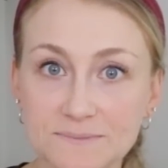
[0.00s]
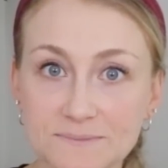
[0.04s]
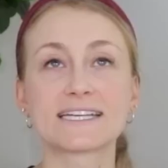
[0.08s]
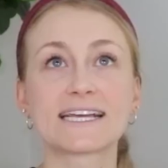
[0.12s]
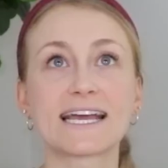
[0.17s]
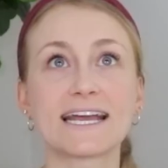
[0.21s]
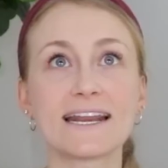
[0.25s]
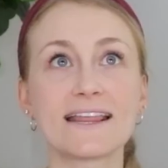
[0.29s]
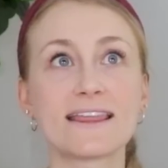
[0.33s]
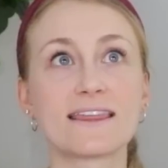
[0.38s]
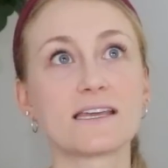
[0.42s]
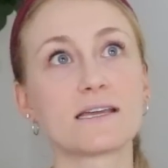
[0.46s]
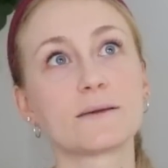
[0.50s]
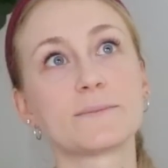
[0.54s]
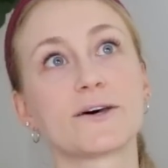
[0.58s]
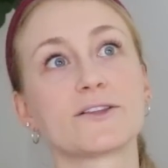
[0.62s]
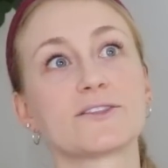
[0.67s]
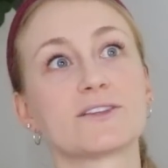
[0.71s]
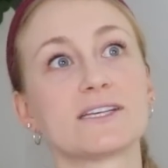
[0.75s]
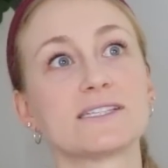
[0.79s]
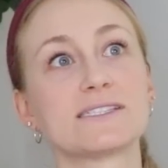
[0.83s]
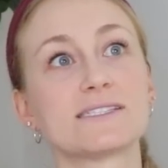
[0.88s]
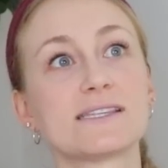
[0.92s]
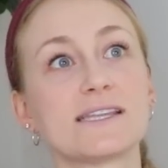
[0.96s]
To kind of think
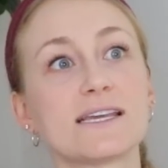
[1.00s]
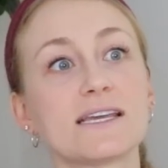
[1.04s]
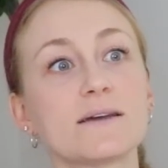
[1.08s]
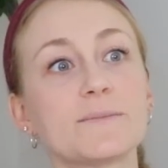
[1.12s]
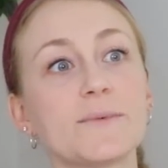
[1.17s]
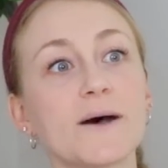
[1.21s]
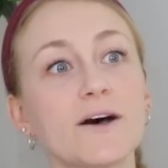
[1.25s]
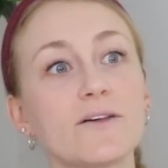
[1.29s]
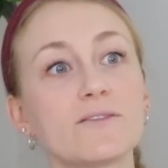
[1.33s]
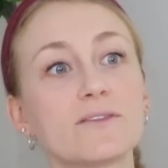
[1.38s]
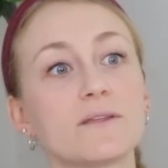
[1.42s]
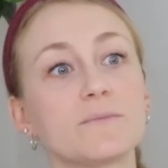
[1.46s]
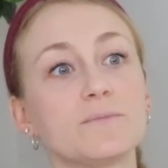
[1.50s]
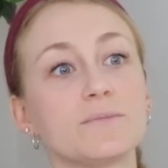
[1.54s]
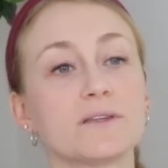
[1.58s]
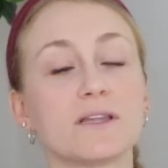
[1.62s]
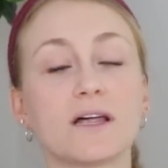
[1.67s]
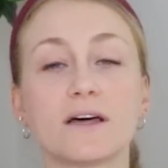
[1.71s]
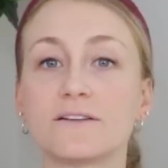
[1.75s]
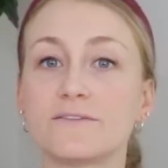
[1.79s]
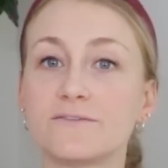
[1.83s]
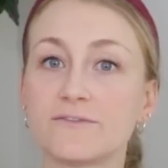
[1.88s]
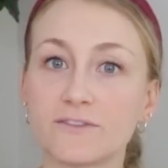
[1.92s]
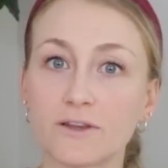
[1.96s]
about this, think about the
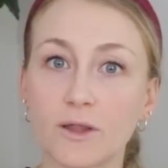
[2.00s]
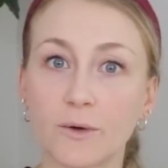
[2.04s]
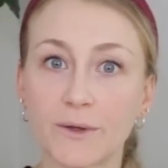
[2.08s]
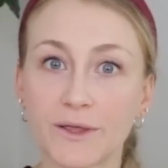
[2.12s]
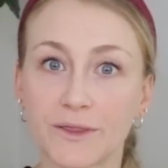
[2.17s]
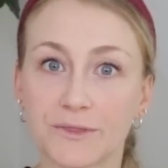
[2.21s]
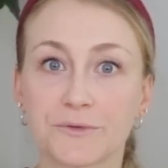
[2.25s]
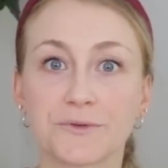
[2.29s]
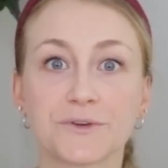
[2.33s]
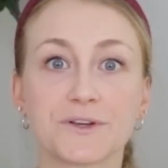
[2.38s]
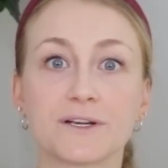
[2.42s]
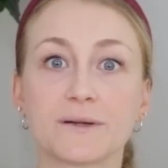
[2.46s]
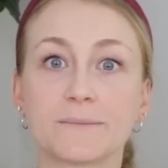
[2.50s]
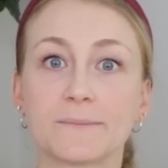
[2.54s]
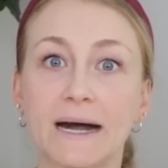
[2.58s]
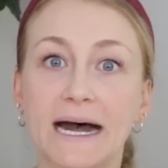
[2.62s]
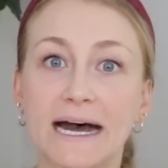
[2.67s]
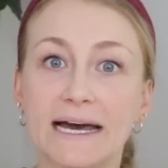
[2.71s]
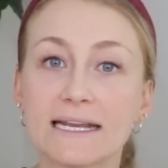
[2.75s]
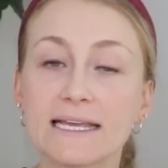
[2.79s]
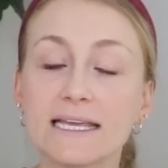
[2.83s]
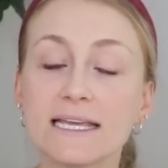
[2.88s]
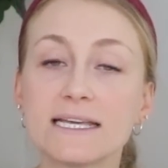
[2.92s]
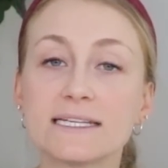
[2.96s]
blood flowing through your
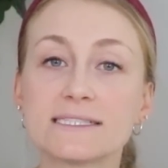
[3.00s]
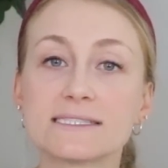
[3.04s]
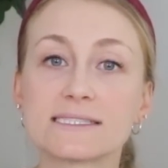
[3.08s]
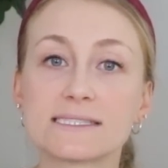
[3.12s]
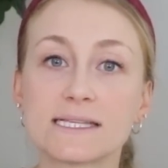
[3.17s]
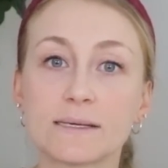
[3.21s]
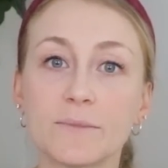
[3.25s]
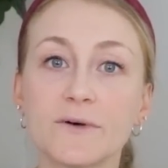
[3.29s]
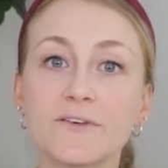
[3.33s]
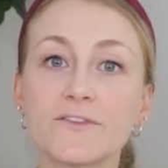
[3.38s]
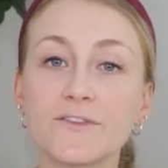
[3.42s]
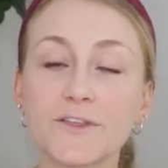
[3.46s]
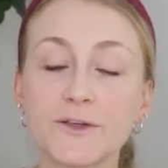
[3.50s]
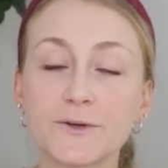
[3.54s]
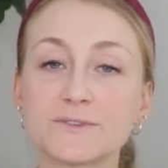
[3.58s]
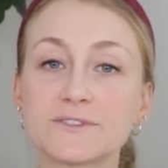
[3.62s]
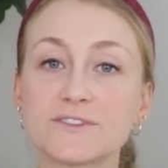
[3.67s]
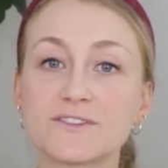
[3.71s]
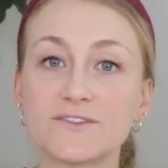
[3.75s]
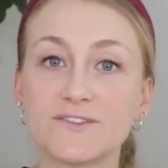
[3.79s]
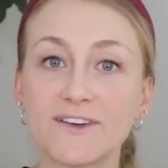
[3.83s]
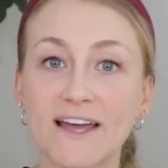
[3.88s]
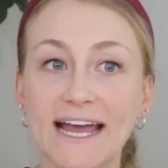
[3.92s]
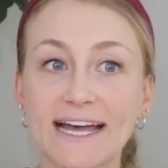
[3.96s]
body, and some of
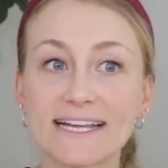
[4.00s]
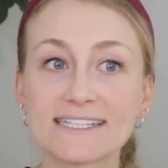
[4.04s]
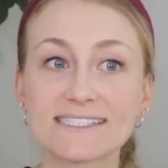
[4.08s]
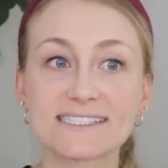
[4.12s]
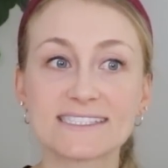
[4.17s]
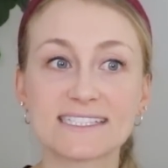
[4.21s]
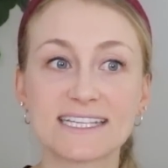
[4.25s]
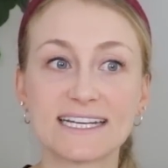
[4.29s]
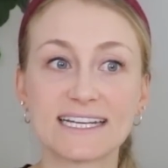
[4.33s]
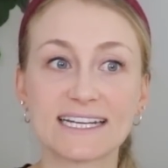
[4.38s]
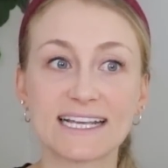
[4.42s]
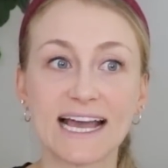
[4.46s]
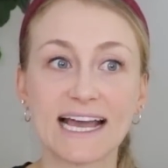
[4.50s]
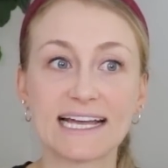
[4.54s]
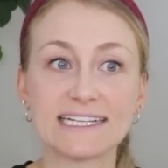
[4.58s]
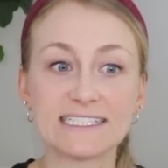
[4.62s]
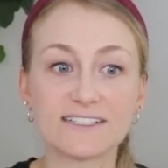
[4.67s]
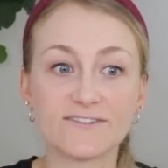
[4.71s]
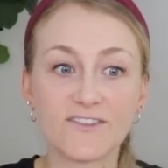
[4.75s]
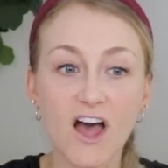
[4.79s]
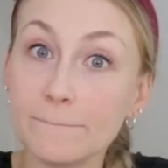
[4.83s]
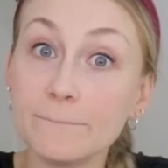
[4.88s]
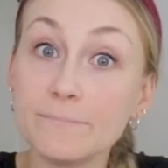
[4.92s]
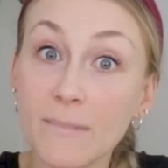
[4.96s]
those fats can kind
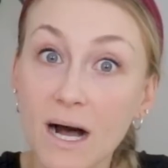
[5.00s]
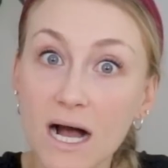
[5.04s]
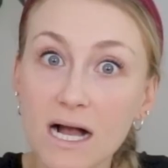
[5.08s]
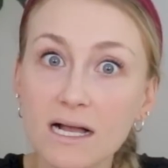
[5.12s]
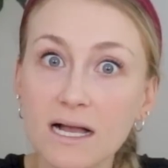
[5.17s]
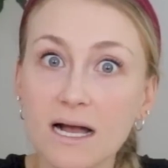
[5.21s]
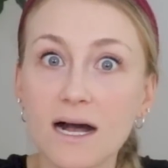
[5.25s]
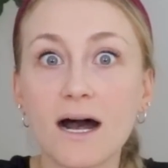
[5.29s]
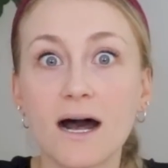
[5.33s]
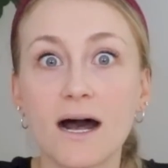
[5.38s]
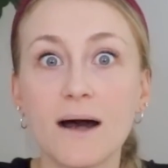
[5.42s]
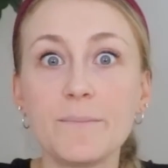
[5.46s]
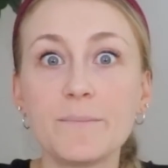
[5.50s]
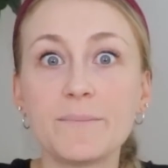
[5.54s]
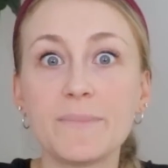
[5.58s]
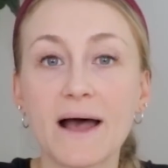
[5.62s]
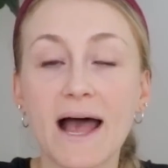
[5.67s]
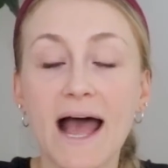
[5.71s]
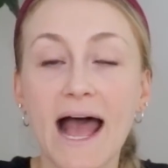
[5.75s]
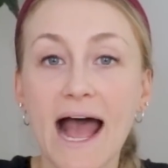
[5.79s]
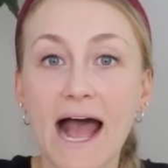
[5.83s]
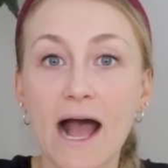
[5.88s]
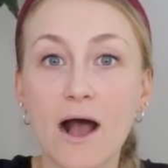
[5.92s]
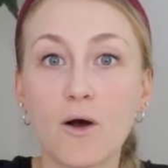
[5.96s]
of muck up
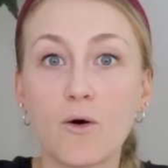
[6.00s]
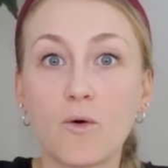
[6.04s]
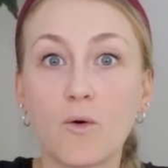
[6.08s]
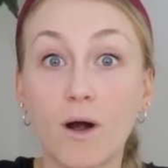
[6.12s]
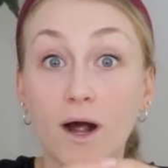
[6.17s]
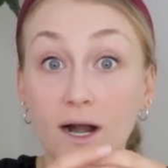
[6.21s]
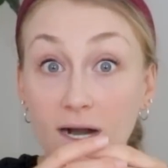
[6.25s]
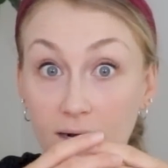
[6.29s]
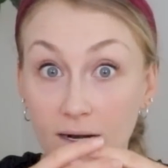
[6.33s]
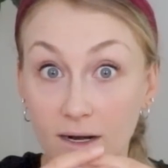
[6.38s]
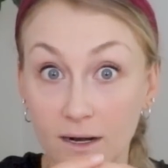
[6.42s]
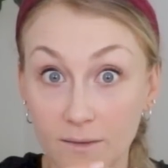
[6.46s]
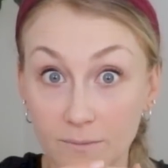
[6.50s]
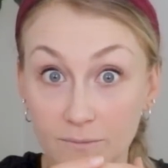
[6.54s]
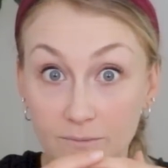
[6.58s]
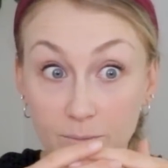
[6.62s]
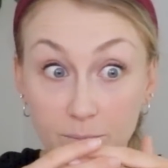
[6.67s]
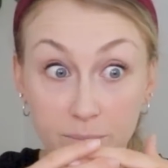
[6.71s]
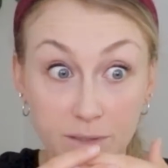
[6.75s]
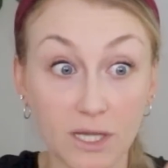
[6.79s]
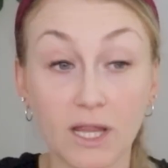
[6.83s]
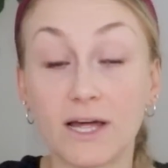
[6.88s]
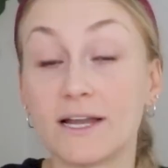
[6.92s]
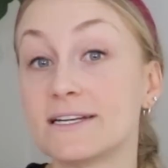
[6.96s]
how our
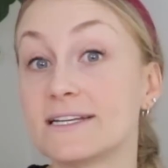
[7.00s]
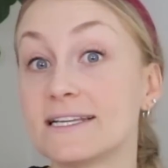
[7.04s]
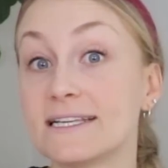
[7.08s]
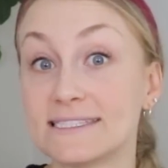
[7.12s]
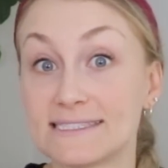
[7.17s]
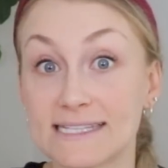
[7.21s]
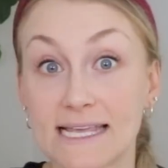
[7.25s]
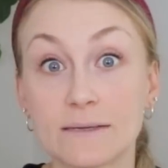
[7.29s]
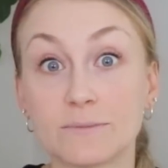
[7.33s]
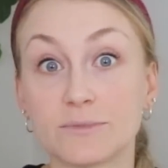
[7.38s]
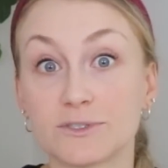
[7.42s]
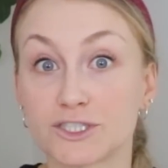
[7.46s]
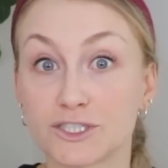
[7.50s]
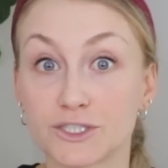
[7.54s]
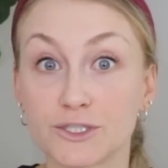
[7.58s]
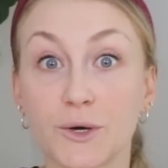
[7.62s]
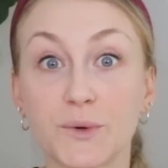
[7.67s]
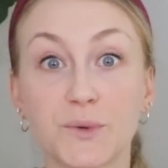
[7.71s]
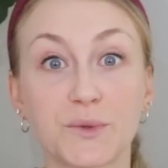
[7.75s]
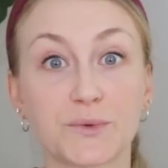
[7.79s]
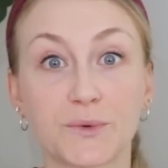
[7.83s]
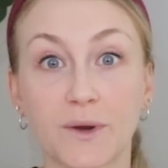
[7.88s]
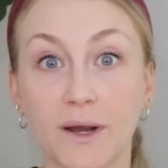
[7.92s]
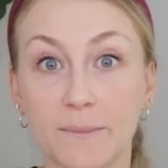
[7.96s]
blood is able to
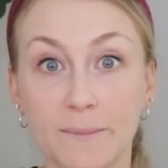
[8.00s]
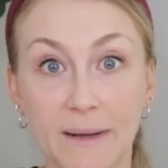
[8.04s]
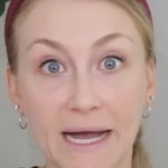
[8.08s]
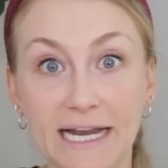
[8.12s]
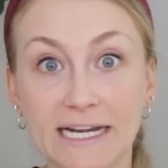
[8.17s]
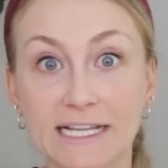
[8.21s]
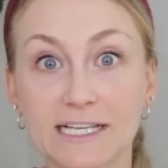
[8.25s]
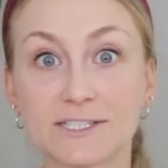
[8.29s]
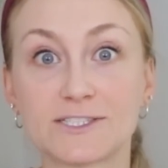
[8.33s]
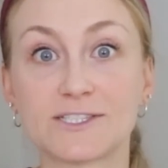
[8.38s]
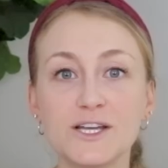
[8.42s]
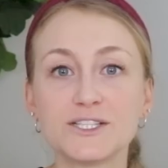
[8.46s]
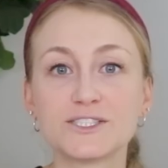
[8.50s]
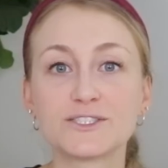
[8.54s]
go through our body.